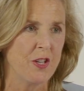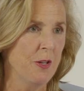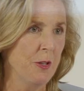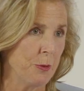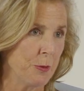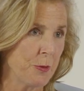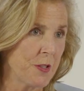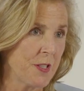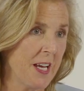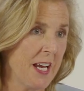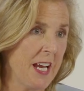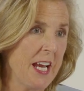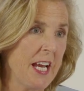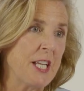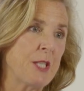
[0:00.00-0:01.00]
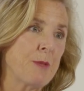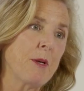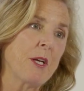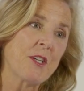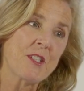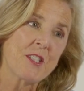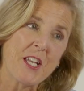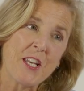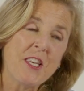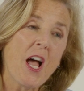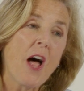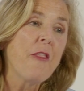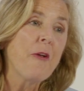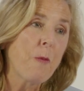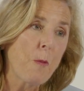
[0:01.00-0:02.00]
news, is because
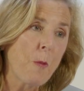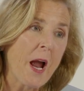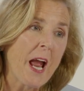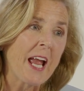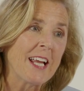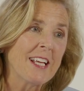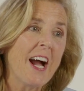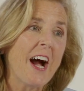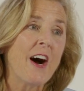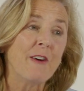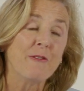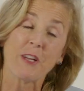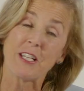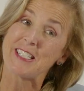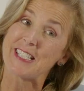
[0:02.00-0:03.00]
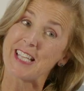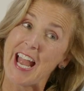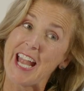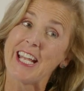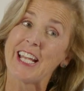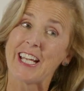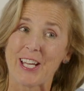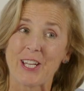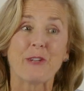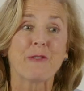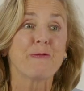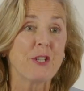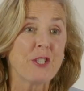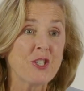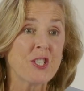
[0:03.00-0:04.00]
another way of saying
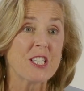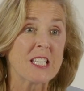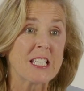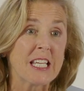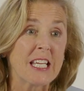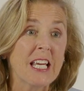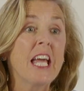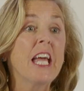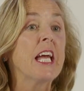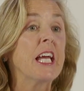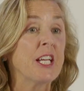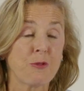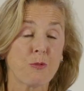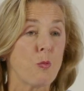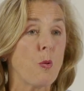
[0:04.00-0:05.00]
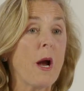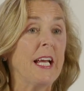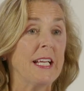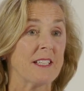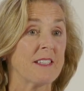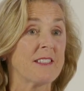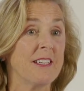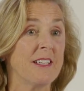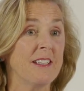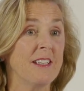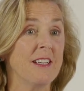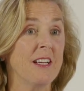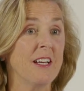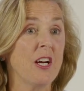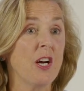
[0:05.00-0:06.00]
inefficiency is waste.
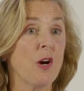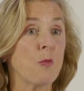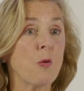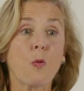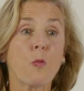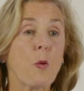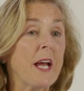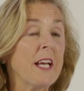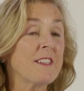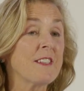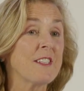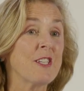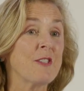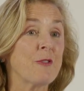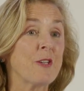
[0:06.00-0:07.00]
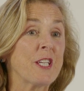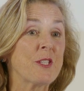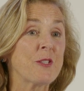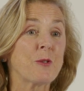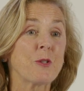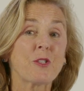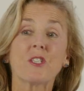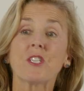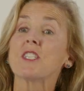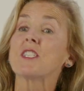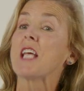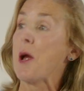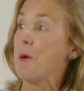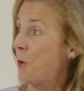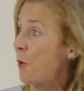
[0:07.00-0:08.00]
We're wasting resources
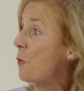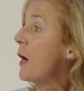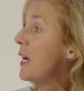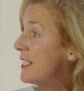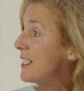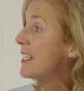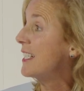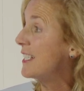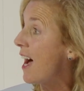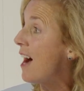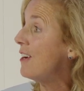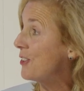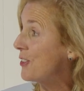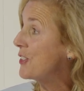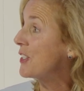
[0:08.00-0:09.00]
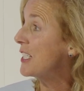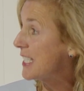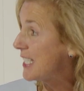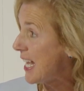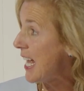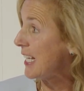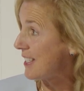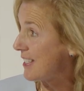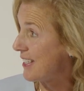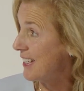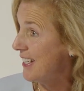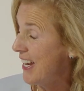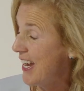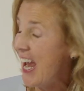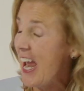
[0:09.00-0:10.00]
and we're wasting dollars and cents.
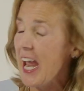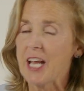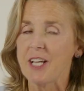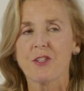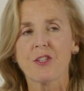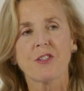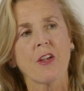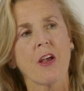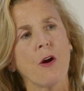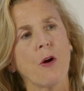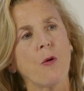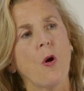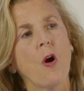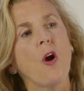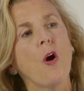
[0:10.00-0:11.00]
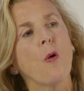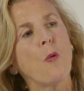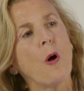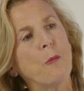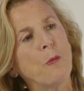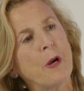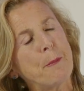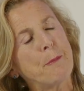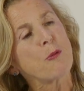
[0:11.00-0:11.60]
And so when we